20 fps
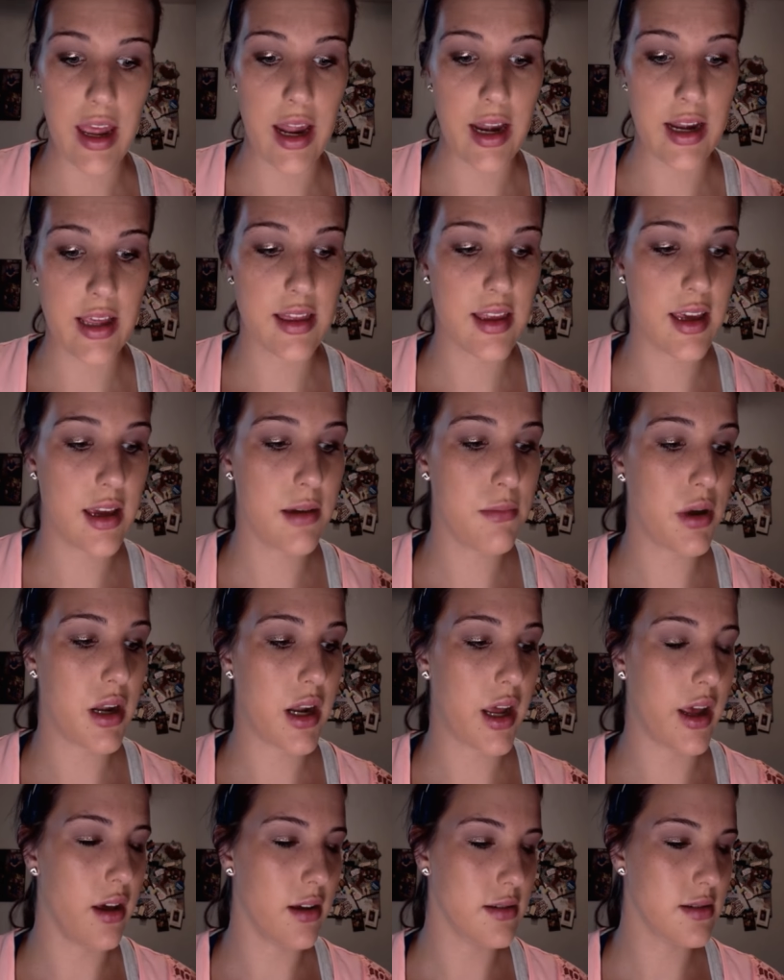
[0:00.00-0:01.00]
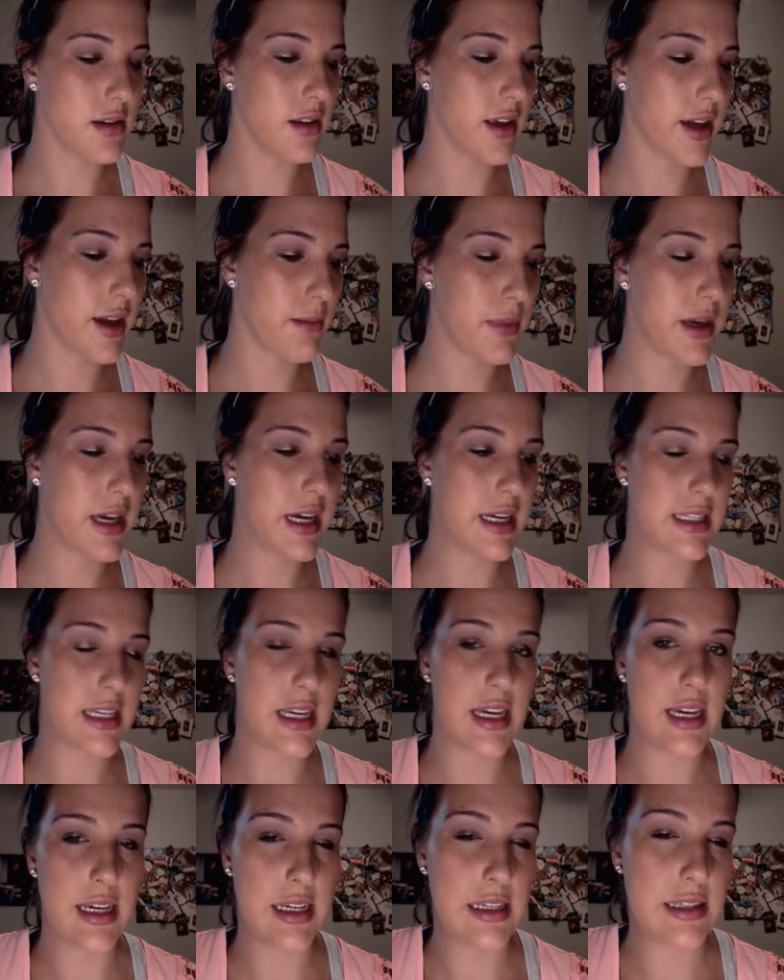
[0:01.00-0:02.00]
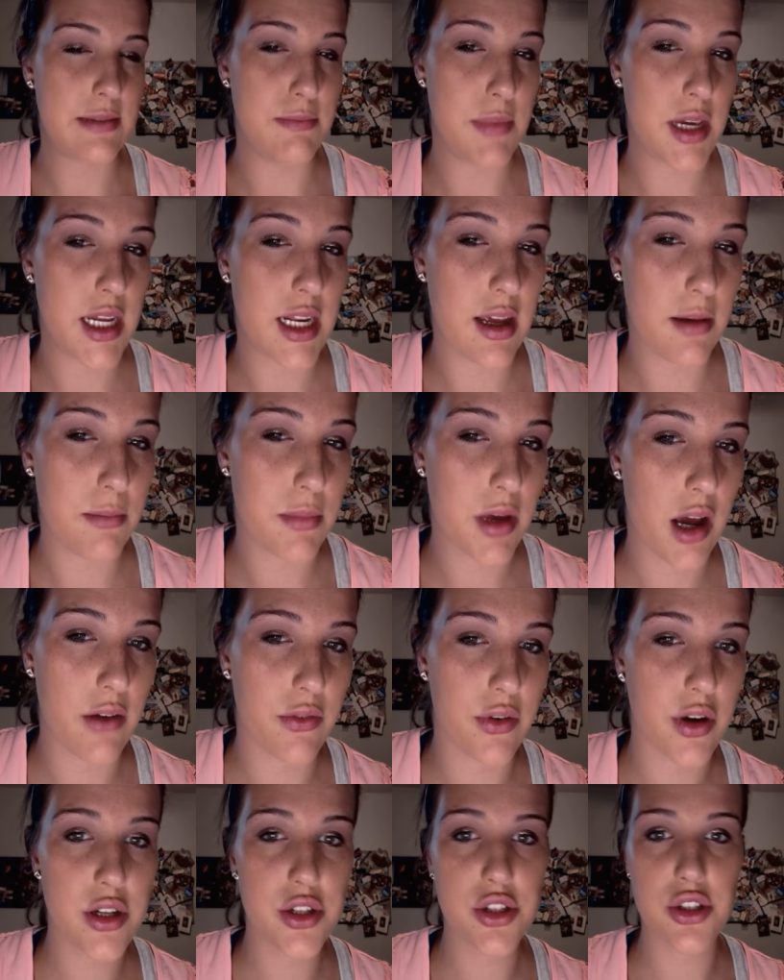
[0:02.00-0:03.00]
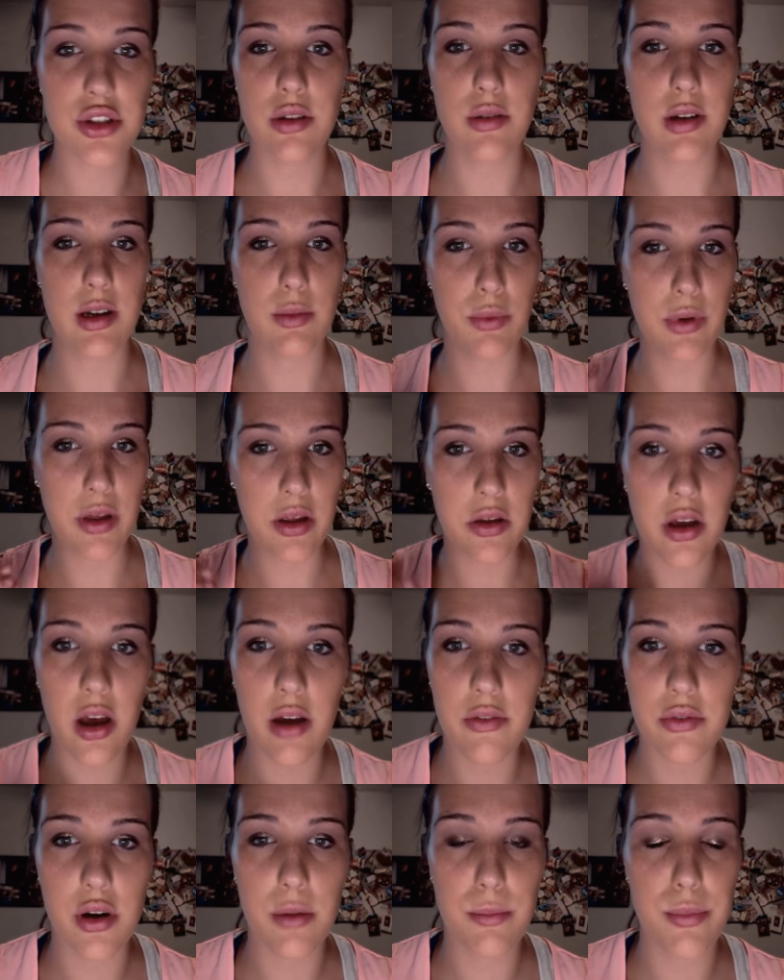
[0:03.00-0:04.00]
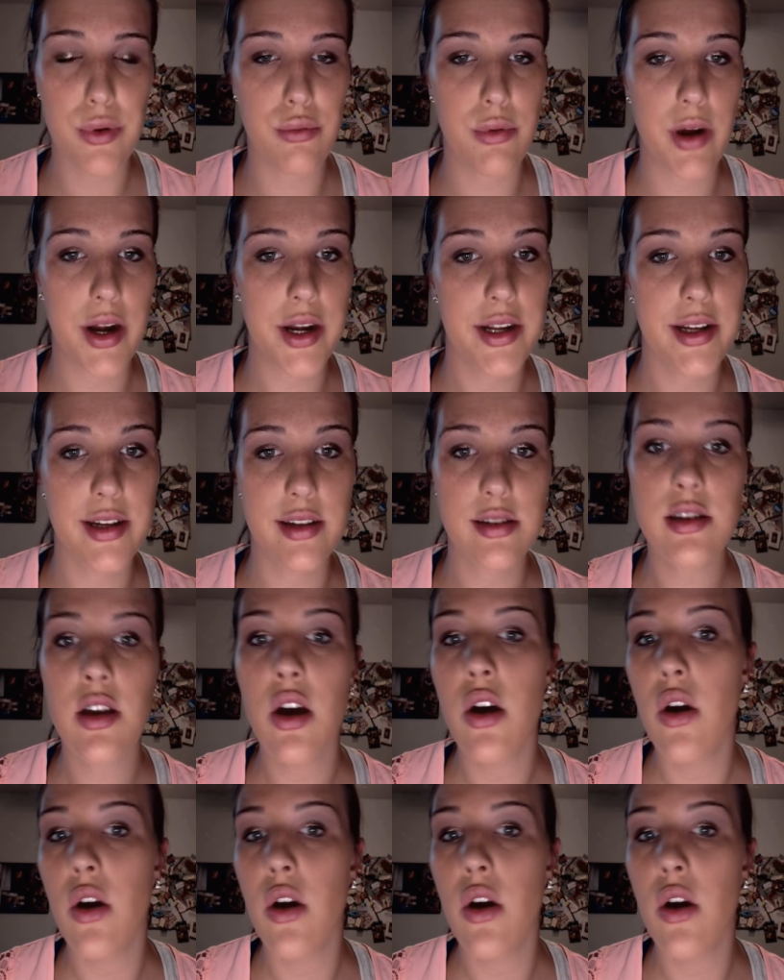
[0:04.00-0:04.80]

anything but I also like it because it is medium coverage so it will cover up your redness